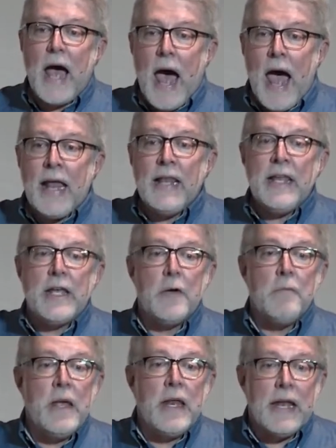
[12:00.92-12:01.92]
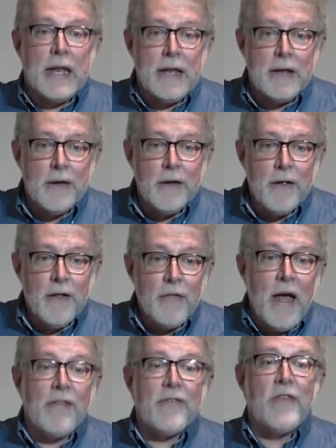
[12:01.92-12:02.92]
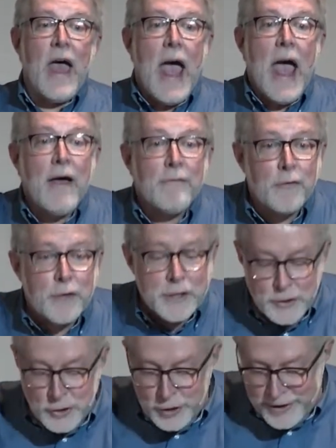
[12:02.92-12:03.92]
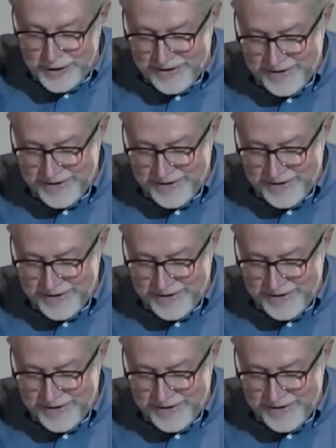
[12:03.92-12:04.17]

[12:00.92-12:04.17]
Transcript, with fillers: highly committed. That's the average.